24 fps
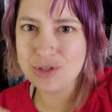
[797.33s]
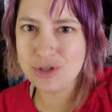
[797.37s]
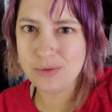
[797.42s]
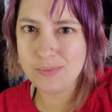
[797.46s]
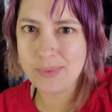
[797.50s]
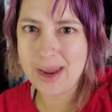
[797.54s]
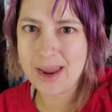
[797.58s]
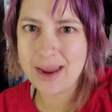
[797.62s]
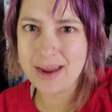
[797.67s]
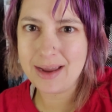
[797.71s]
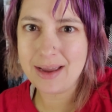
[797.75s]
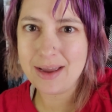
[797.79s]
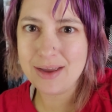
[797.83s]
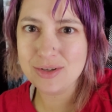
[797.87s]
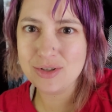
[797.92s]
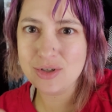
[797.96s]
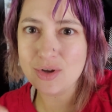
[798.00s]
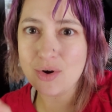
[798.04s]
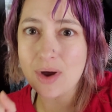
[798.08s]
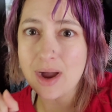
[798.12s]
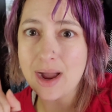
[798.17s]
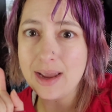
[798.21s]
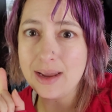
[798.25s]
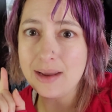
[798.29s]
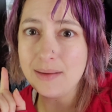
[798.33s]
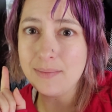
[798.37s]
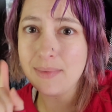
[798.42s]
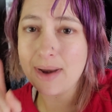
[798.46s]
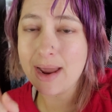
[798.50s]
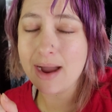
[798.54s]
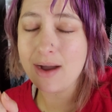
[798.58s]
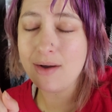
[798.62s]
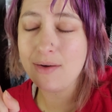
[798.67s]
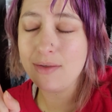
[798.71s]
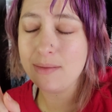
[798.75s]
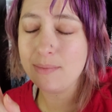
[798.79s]
too big. So I am
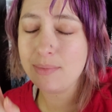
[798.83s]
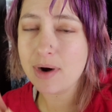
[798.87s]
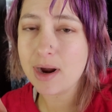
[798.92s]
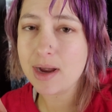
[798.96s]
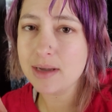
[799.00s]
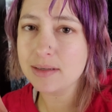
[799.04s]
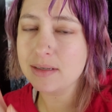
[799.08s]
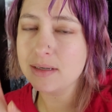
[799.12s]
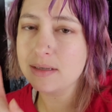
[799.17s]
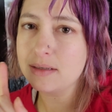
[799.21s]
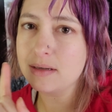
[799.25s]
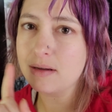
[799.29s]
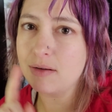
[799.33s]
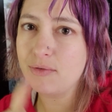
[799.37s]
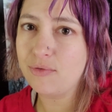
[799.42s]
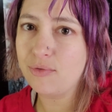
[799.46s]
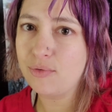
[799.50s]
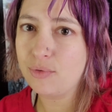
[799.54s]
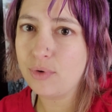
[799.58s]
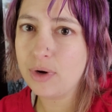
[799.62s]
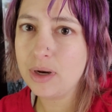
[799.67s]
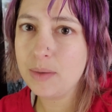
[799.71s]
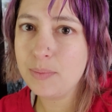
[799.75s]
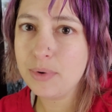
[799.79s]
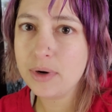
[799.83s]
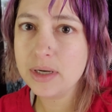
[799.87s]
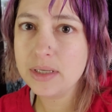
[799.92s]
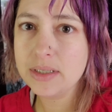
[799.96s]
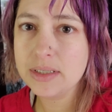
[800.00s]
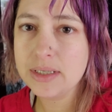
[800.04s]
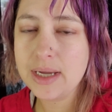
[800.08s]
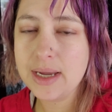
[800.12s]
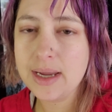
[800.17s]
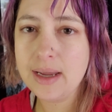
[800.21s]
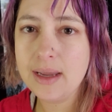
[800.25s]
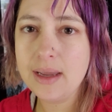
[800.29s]
now in the process of
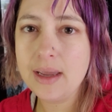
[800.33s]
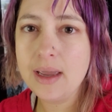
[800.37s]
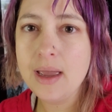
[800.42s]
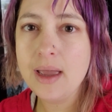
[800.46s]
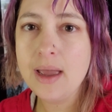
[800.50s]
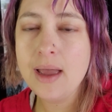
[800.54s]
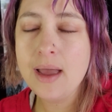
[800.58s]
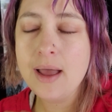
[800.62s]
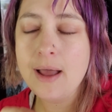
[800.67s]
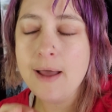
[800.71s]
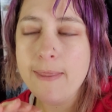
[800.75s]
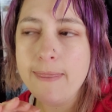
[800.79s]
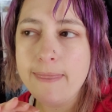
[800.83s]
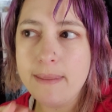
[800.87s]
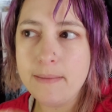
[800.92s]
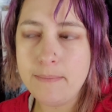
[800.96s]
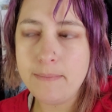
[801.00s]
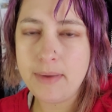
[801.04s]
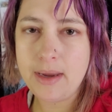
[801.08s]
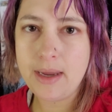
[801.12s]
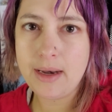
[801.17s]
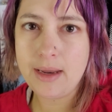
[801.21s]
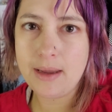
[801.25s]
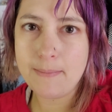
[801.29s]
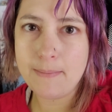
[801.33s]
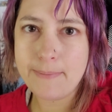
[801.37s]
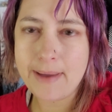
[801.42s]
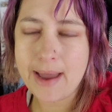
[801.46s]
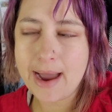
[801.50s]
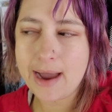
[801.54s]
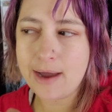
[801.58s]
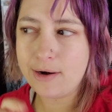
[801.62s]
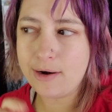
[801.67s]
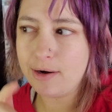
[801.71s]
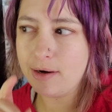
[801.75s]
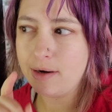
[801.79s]
reprinting the medium
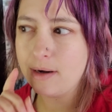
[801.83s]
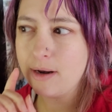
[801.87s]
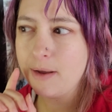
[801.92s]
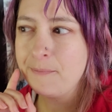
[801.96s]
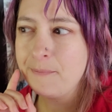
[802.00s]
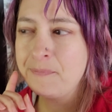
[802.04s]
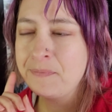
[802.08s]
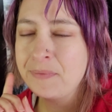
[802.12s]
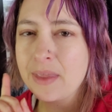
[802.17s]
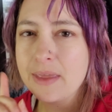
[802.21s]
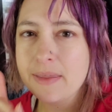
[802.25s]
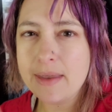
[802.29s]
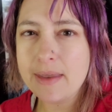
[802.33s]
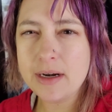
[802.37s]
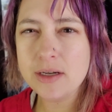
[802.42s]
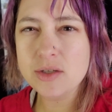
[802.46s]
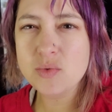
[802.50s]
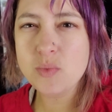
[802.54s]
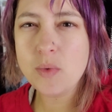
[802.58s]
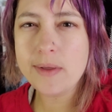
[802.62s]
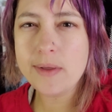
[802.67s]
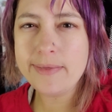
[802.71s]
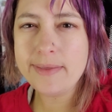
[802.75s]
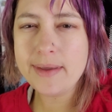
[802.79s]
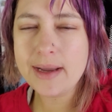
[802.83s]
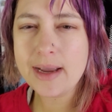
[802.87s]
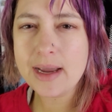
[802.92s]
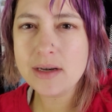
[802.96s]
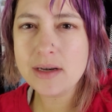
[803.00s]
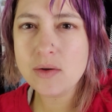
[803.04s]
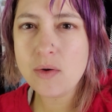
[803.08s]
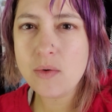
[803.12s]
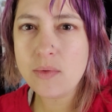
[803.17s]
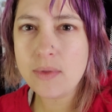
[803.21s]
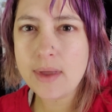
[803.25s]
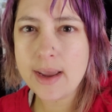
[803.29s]
pattern. That is one thing I
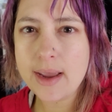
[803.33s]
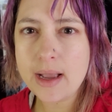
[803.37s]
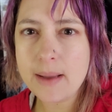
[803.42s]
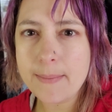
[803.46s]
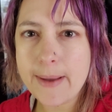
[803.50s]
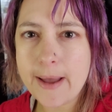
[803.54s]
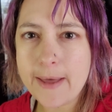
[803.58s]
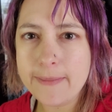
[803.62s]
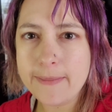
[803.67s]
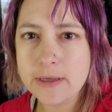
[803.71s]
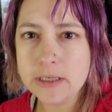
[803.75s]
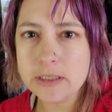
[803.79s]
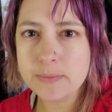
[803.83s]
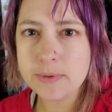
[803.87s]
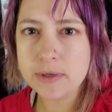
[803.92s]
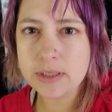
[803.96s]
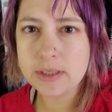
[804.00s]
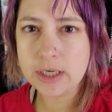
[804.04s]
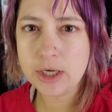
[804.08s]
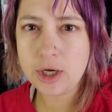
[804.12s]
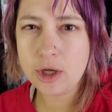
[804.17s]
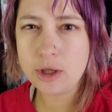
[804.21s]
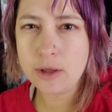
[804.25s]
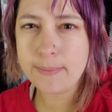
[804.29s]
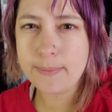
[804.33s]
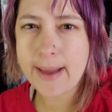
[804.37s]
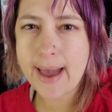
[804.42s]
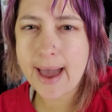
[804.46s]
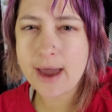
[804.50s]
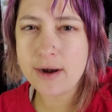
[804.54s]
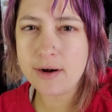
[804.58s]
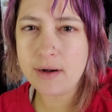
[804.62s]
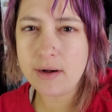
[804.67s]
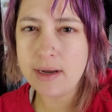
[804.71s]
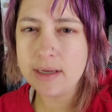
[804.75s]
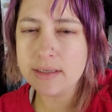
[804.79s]
don't like about this particular
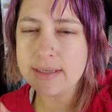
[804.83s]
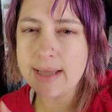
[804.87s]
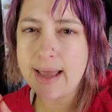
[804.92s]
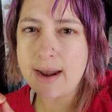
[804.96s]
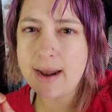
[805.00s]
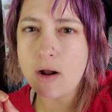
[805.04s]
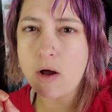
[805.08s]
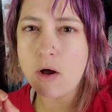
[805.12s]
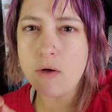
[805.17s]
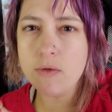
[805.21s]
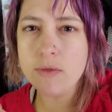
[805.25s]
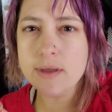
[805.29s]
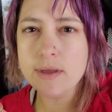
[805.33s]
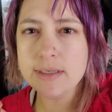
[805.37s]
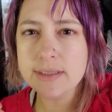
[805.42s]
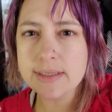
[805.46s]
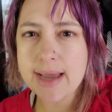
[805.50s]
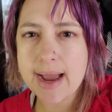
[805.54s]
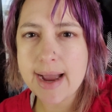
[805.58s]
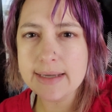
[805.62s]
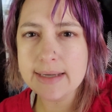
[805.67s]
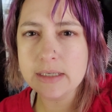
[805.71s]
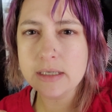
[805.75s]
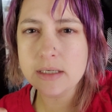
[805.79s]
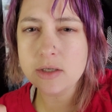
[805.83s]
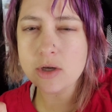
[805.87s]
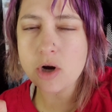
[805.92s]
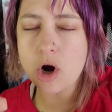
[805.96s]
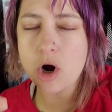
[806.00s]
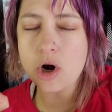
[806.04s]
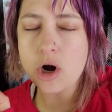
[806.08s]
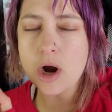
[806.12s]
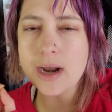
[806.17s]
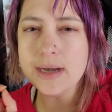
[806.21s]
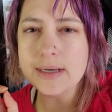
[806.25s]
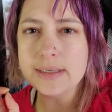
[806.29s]
pattern, is that all the sizes
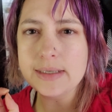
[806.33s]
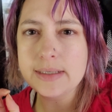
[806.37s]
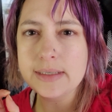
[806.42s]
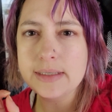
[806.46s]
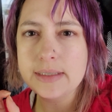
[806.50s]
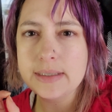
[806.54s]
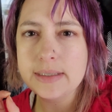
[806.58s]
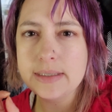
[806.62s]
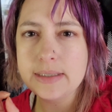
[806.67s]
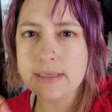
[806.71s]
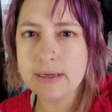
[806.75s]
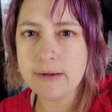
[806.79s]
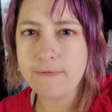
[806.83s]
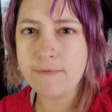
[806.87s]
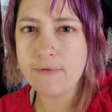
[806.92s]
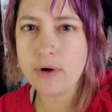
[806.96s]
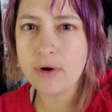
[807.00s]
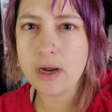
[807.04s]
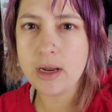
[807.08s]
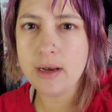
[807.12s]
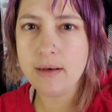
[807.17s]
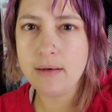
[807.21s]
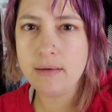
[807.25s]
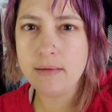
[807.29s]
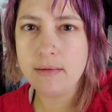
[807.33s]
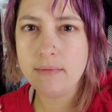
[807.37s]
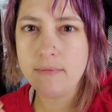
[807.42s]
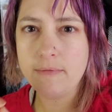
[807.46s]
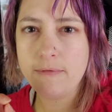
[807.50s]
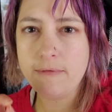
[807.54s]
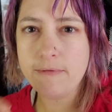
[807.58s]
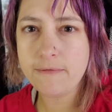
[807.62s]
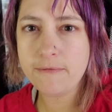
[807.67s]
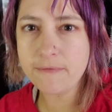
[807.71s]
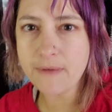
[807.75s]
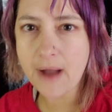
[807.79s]
are on different
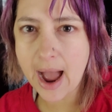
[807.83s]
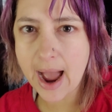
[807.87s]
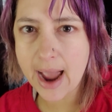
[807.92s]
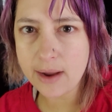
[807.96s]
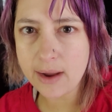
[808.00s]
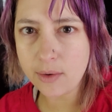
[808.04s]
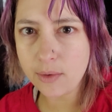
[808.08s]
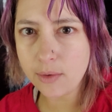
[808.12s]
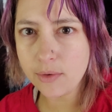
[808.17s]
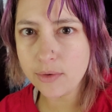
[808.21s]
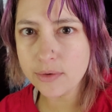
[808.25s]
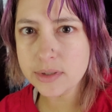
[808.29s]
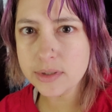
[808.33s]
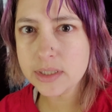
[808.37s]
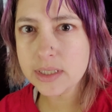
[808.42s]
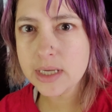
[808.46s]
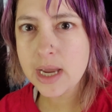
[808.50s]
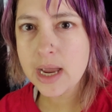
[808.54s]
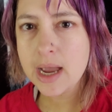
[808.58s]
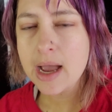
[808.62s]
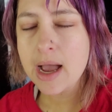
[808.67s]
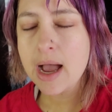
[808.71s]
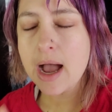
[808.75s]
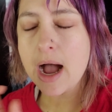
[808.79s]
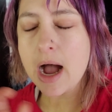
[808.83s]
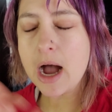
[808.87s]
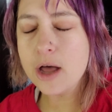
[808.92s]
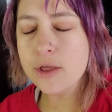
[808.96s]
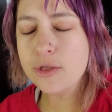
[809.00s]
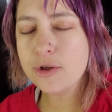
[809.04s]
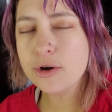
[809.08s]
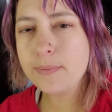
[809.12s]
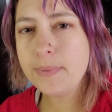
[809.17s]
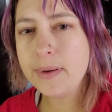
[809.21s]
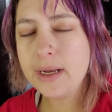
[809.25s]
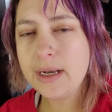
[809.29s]
files.
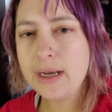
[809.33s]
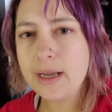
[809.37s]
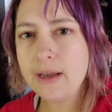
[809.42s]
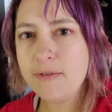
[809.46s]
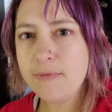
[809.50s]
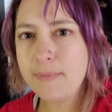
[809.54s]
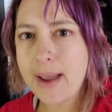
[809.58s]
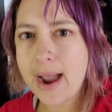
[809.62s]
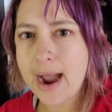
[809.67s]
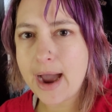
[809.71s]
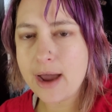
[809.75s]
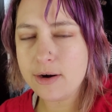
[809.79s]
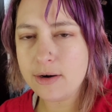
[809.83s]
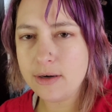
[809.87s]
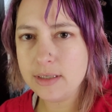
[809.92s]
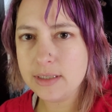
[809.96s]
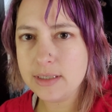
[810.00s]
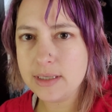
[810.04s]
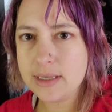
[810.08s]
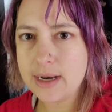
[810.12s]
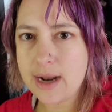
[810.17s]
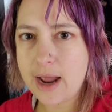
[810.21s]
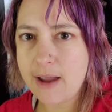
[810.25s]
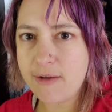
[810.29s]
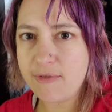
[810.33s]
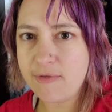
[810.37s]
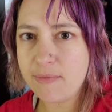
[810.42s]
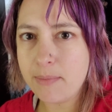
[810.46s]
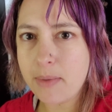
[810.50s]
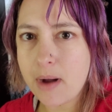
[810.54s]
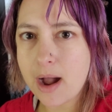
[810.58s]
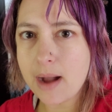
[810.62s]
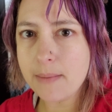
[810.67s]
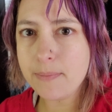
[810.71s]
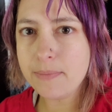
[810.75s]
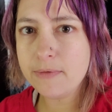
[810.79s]
Other PDF patterns that I've
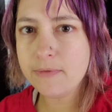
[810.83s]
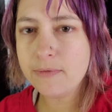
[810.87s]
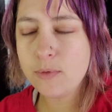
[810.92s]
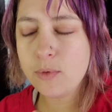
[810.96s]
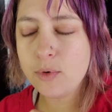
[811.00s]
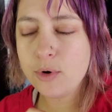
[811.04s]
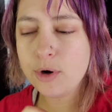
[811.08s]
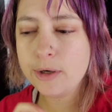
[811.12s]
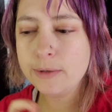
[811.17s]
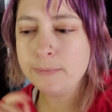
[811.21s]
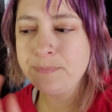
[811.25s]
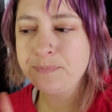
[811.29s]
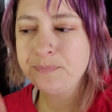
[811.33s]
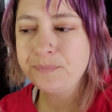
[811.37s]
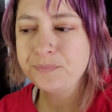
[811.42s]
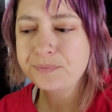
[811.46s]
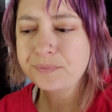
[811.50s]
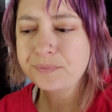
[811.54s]
bought before